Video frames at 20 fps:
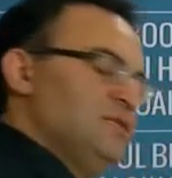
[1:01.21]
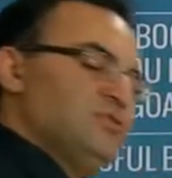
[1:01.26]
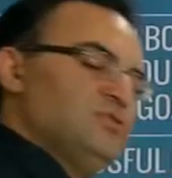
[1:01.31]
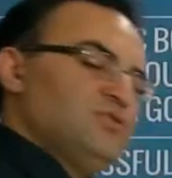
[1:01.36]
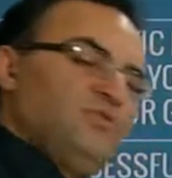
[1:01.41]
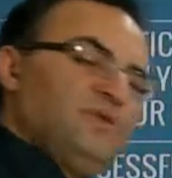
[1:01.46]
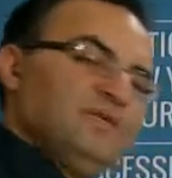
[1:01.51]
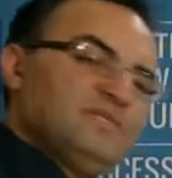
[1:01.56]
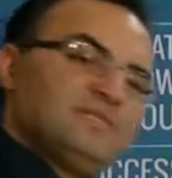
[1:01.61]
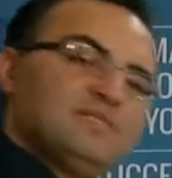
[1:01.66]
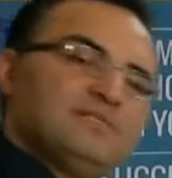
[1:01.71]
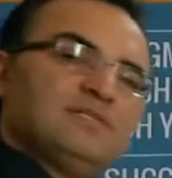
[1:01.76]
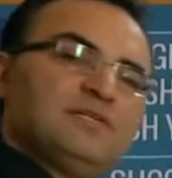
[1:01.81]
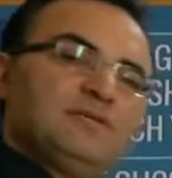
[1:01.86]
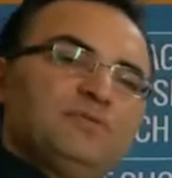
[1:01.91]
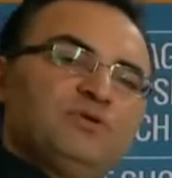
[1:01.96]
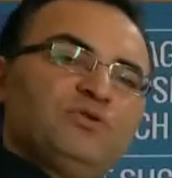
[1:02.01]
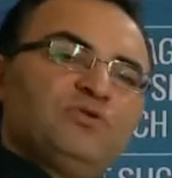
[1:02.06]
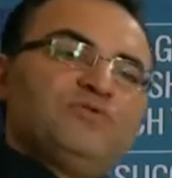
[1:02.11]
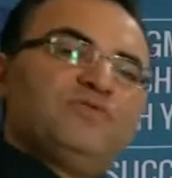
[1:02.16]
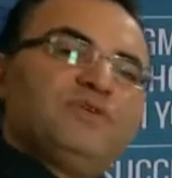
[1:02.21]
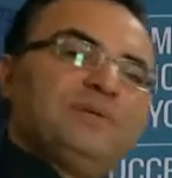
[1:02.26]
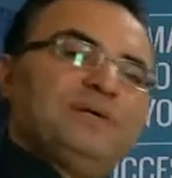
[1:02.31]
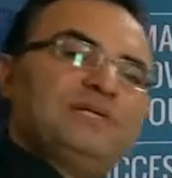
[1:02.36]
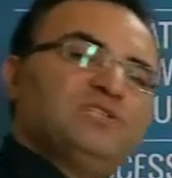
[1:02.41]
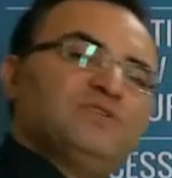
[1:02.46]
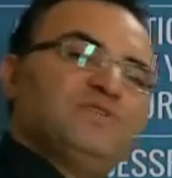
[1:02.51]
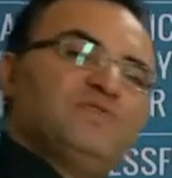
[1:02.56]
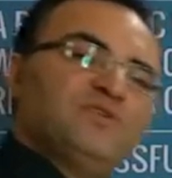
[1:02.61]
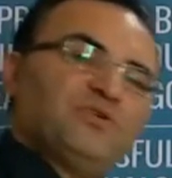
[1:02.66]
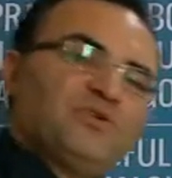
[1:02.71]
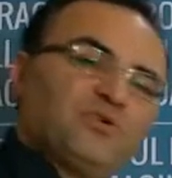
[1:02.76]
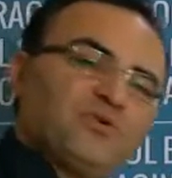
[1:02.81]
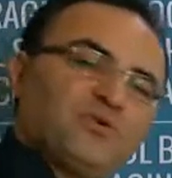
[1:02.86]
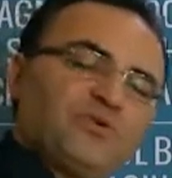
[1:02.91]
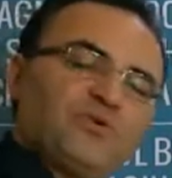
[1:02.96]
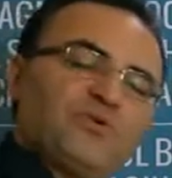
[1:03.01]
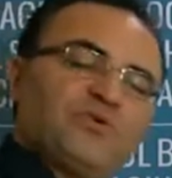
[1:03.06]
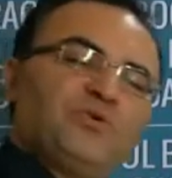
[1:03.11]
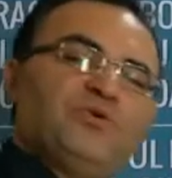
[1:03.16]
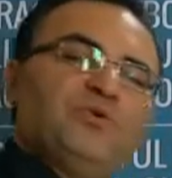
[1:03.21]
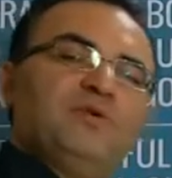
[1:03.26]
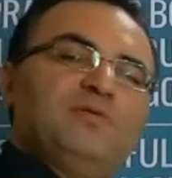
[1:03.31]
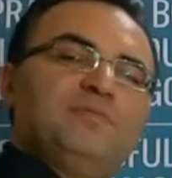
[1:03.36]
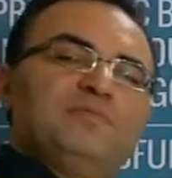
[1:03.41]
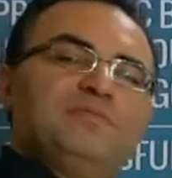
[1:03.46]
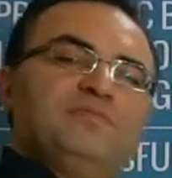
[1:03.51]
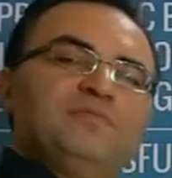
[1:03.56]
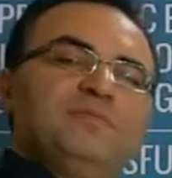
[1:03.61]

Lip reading: So what's stopping you from achieving your goal?